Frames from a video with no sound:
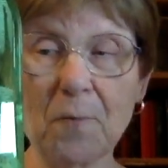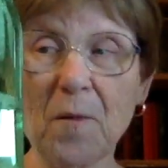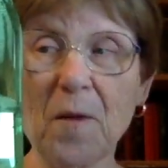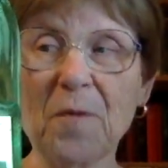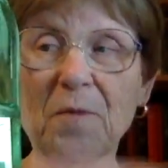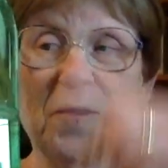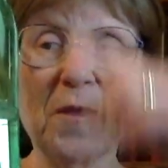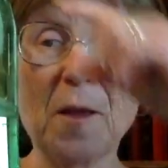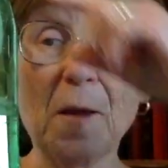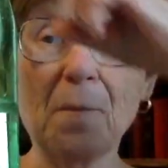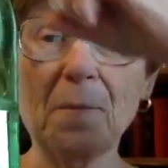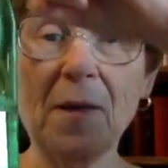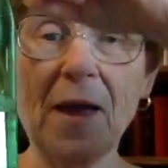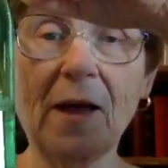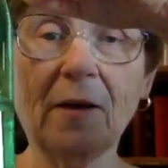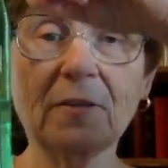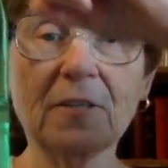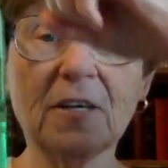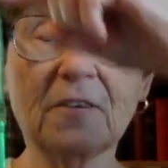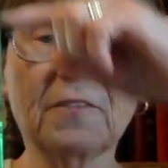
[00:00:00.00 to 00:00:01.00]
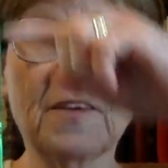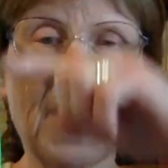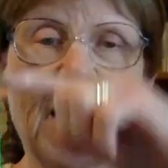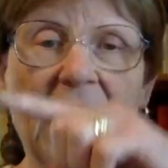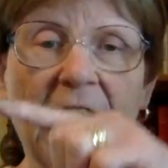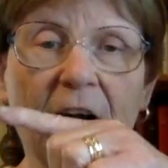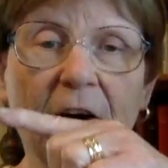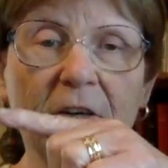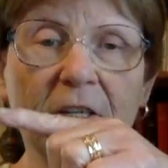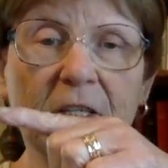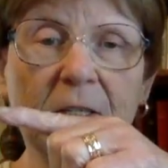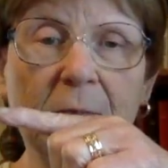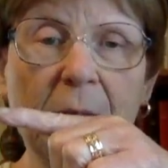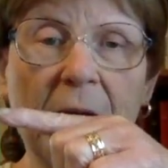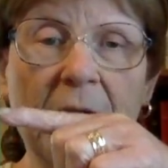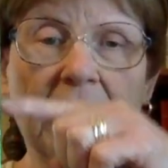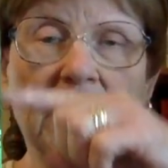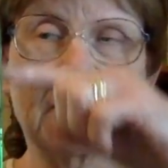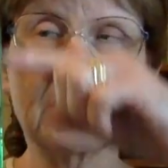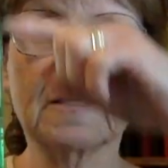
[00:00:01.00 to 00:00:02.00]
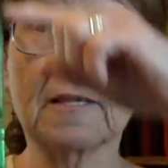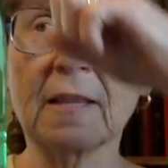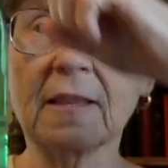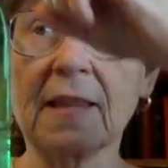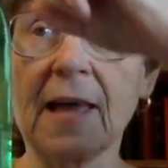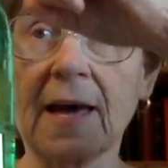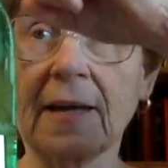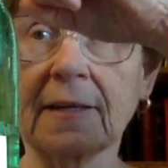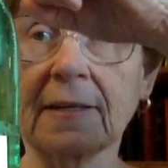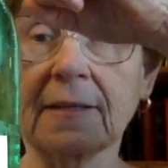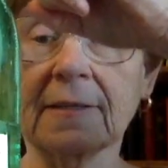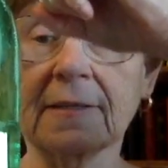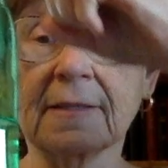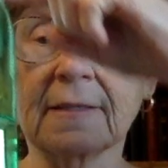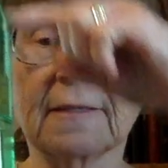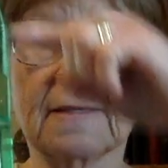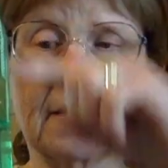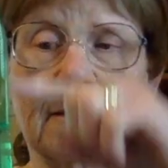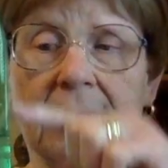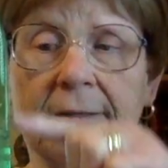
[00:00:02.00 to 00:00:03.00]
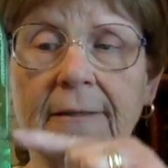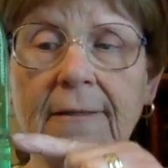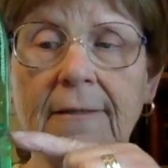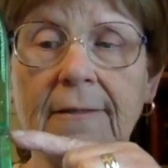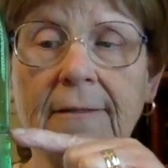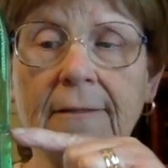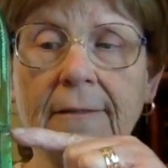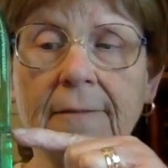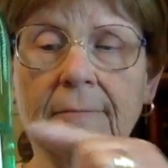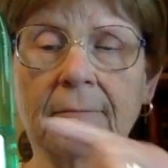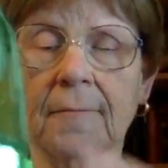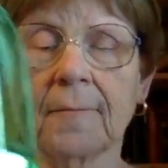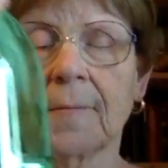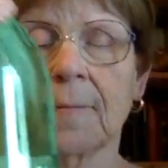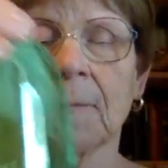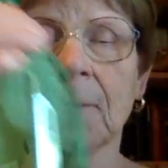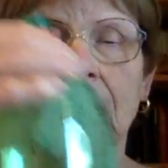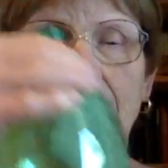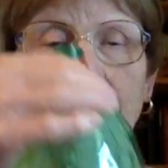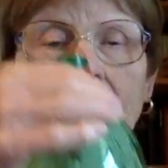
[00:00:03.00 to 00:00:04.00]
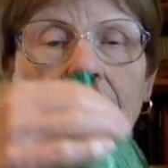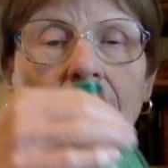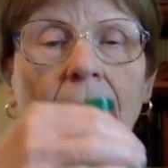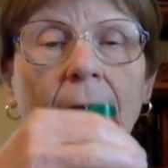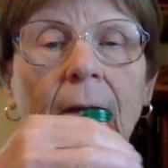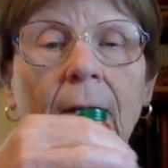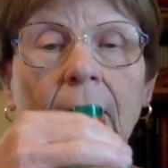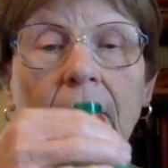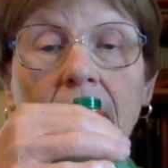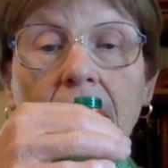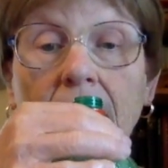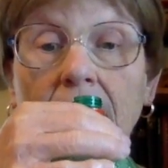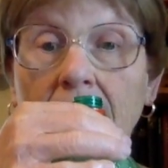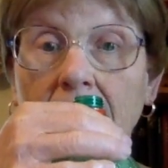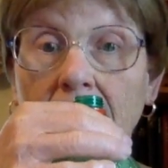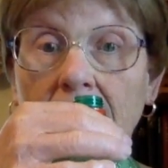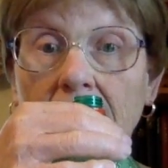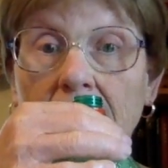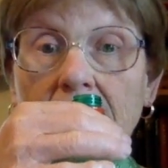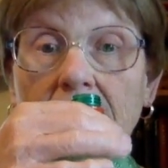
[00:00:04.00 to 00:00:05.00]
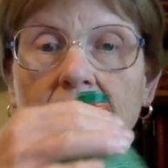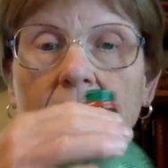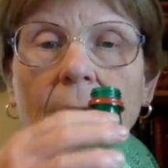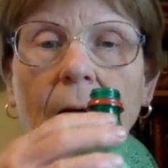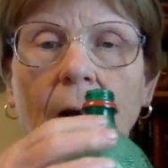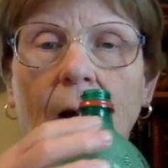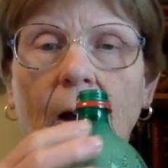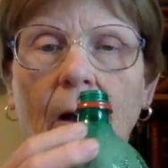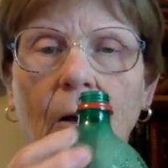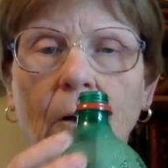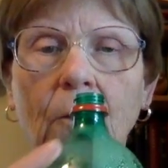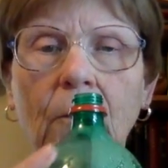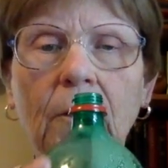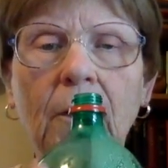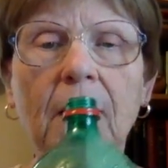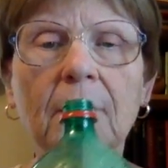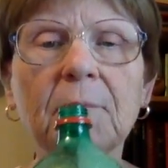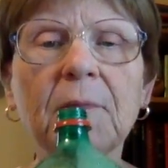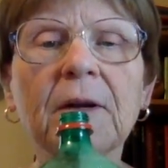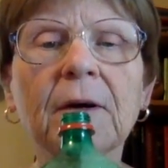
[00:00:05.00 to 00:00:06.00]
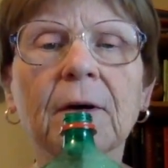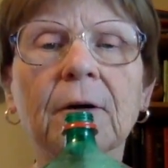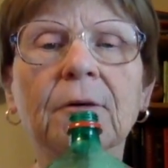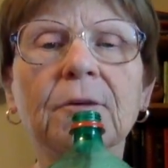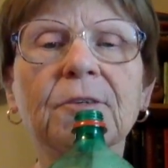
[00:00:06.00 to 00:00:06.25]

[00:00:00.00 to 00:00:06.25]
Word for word: but the amount of airspace that exists is a whole lot bigger.